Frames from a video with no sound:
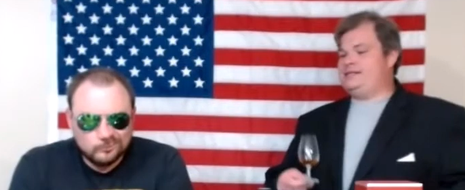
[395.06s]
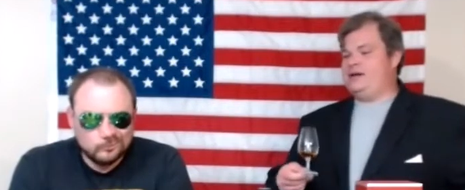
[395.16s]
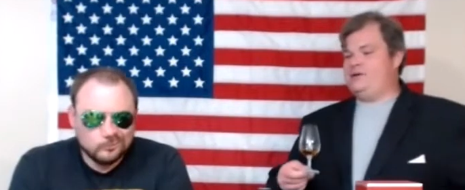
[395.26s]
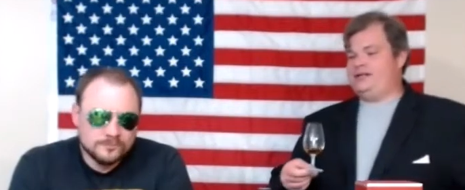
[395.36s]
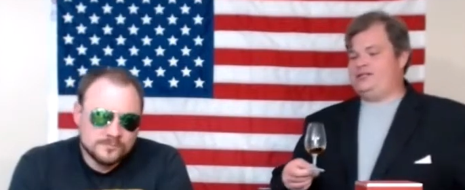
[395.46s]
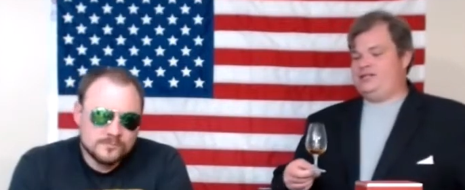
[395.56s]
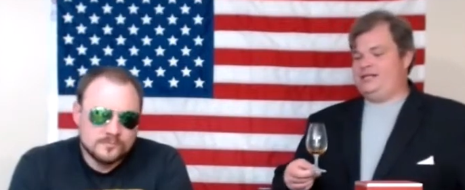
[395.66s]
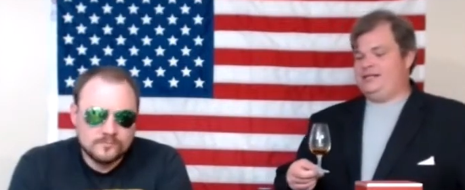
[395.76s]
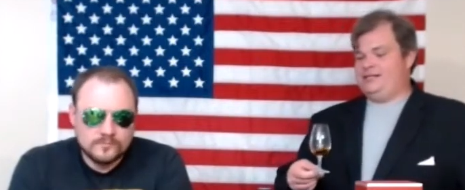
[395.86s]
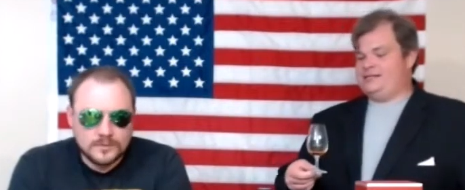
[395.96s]
Speaker 1: Tony G
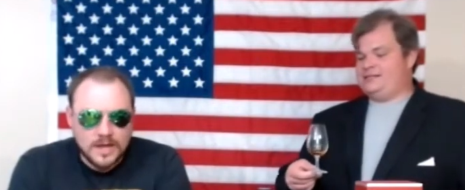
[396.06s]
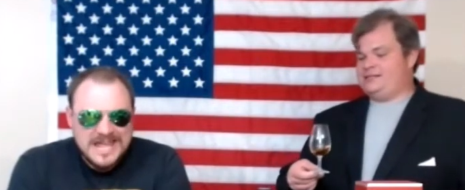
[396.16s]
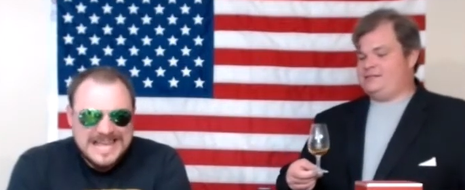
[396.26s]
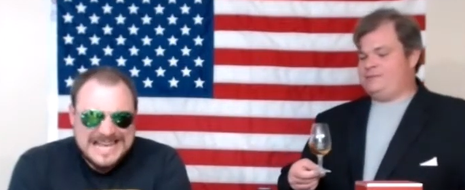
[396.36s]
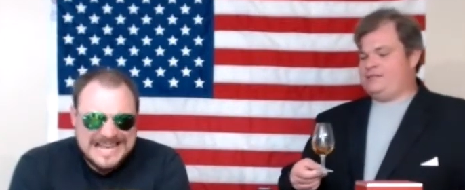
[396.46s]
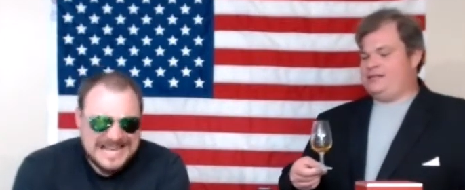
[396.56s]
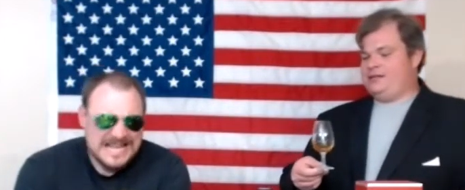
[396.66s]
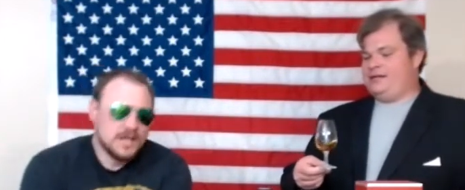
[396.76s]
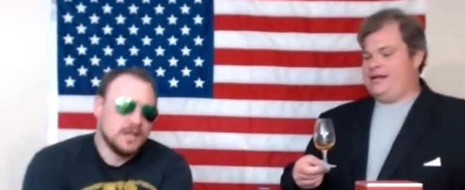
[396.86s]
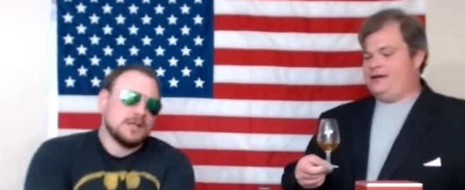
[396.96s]
in this
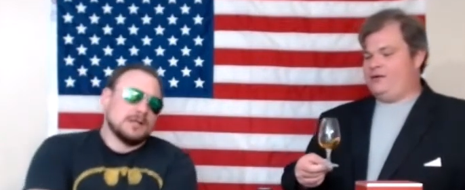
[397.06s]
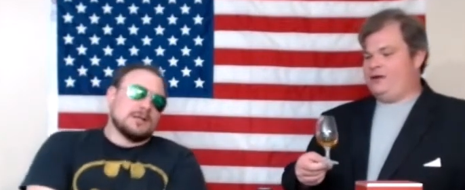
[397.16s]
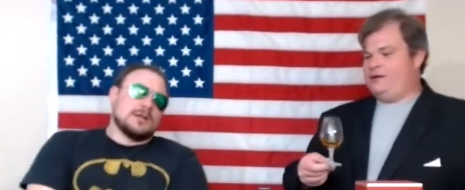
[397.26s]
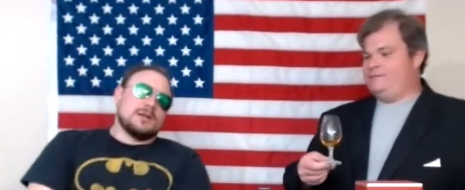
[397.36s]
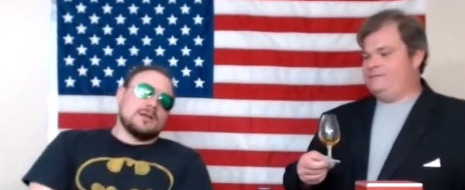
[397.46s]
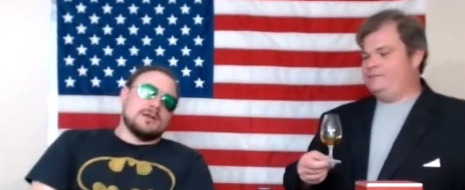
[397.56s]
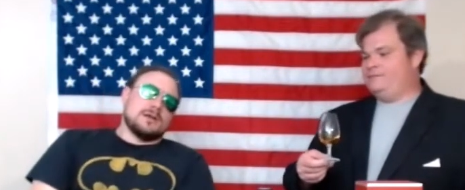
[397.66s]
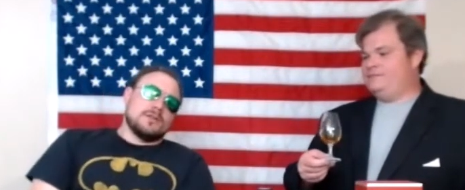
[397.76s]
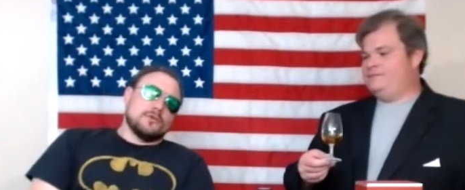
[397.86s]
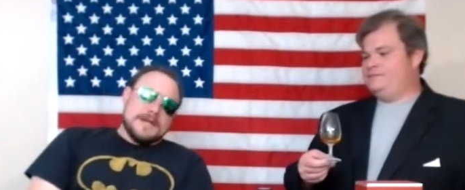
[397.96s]
particular category.
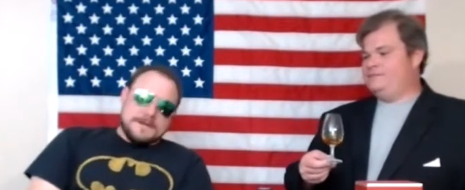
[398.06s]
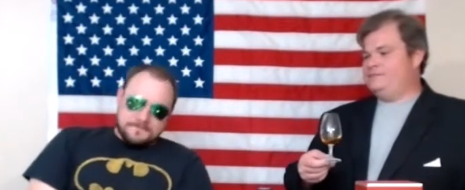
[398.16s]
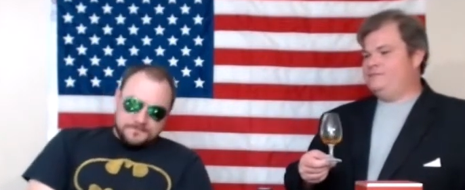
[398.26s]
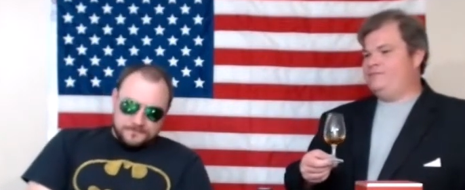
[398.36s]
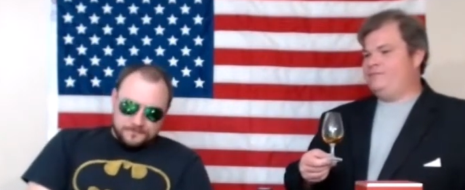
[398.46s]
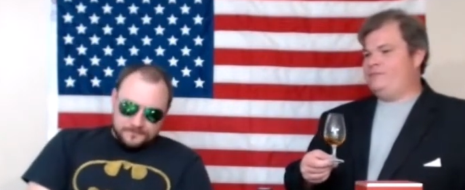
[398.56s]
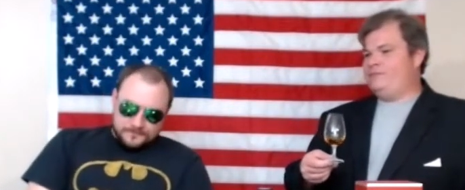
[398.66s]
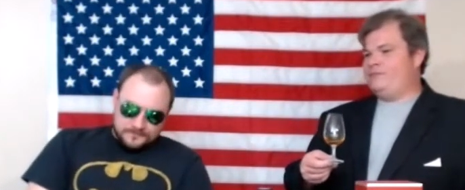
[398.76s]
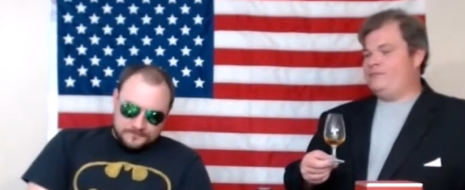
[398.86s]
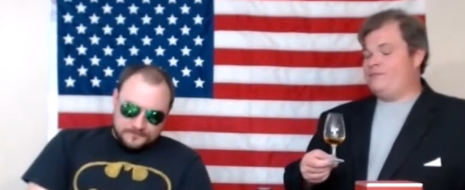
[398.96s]
Speaker 2: 3.
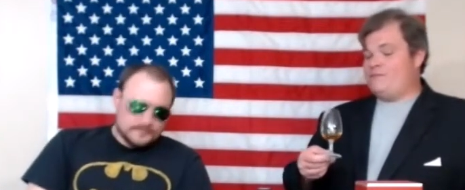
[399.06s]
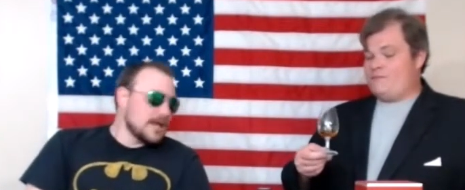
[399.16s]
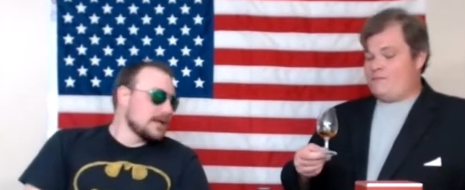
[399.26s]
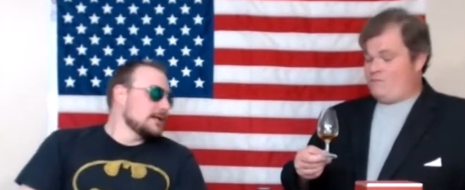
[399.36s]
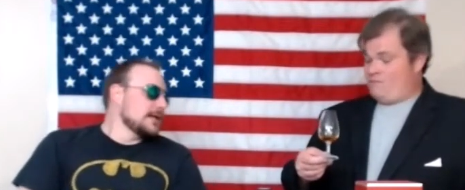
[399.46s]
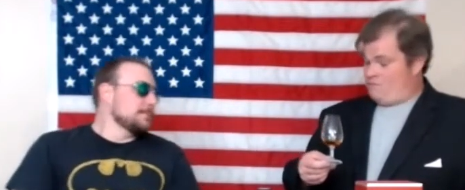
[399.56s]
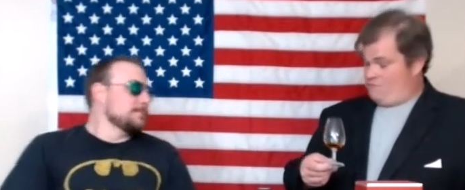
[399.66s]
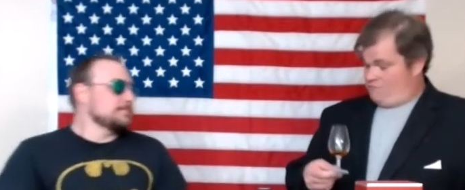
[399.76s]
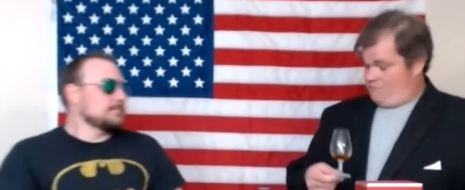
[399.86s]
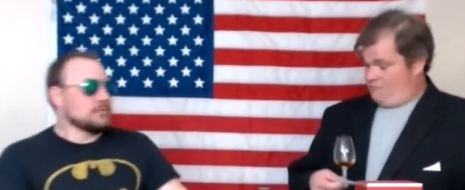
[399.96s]
Yep,
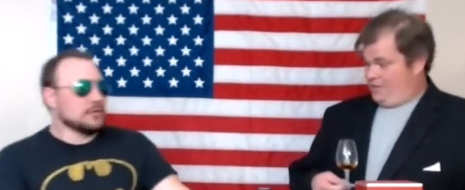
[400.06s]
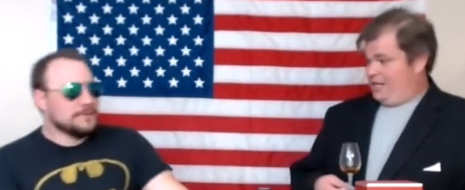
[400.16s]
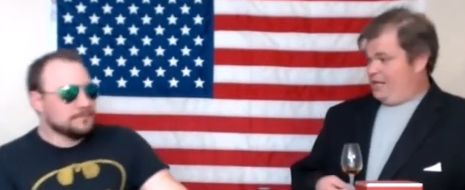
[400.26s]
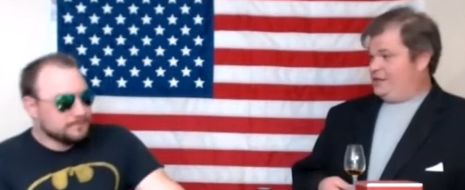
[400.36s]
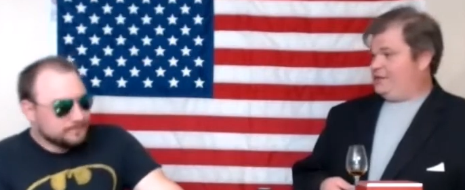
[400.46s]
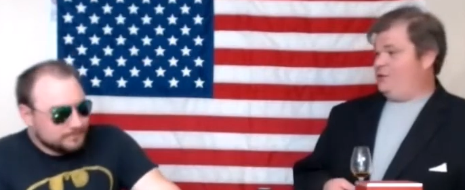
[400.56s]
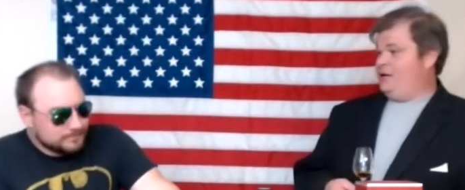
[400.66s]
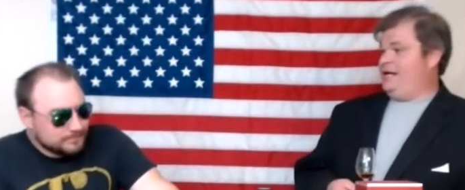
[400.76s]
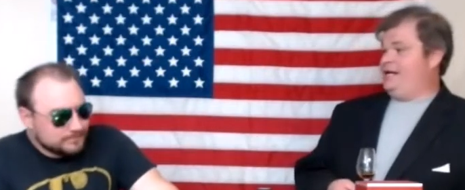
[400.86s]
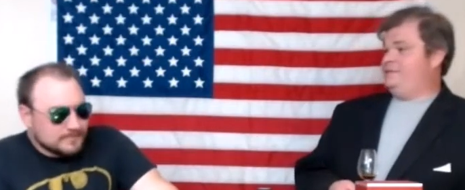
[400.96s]
3.
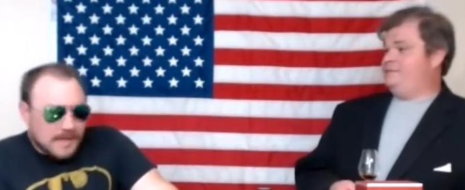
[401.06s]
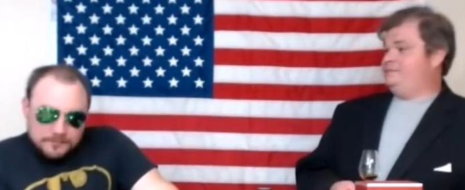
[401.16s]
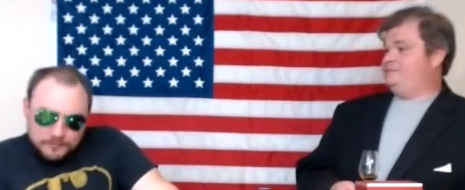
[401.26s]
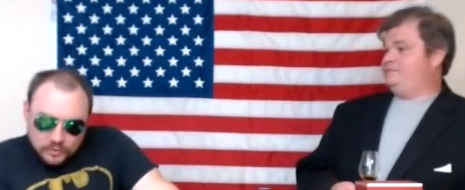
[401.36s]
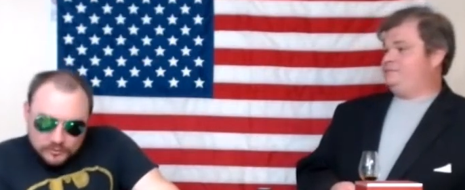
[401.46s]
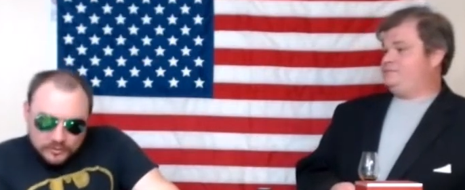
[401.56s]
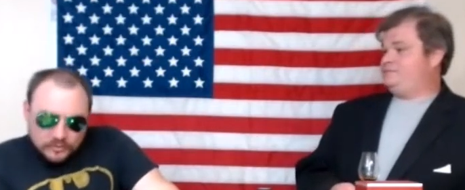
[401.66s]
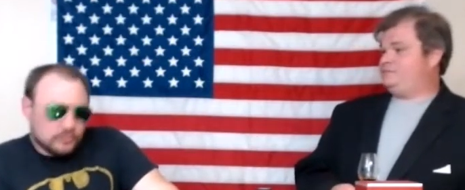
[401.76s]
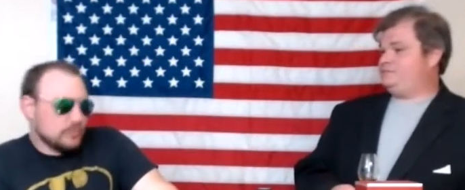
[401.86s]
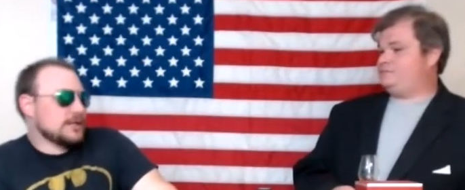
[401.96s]
3. I'm going with
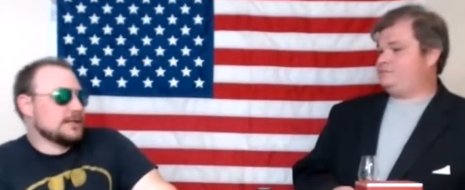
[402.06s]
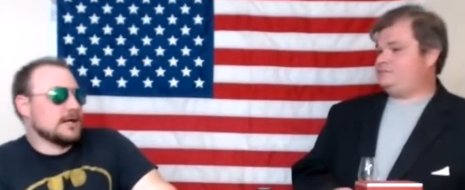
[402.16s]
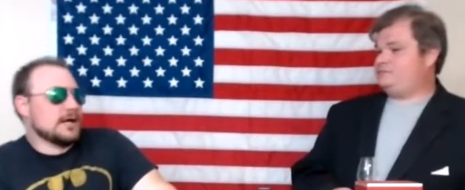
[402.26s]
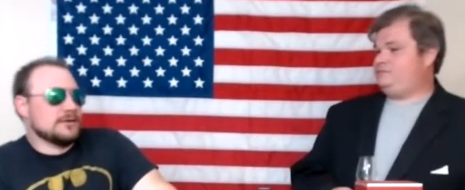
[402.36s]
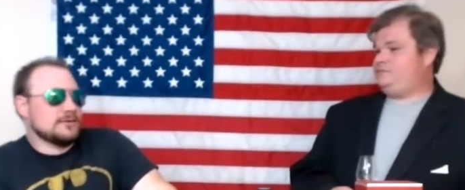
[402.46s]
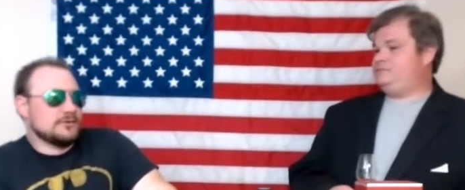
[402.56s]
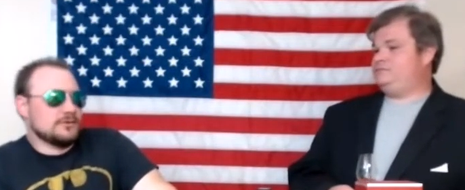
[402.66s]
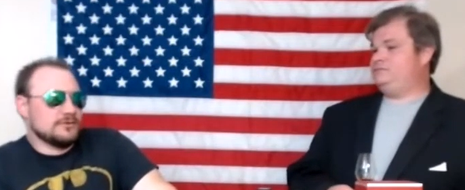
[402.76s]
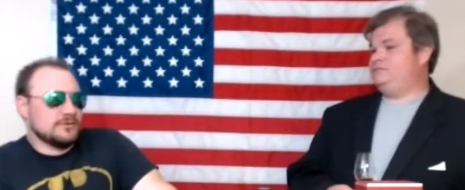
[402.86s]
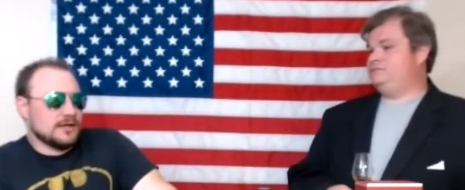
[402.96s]
3. This
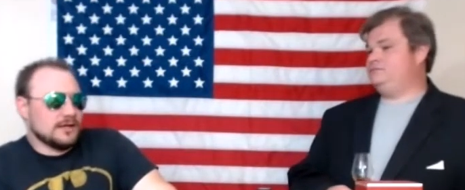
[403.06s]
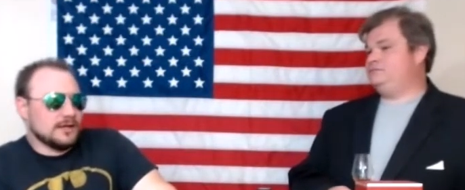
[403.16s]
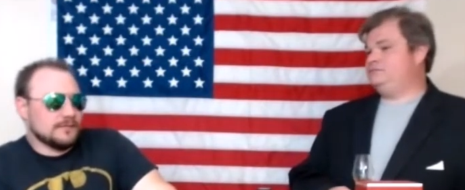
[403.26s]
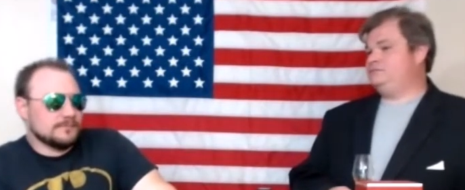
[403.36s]
is, I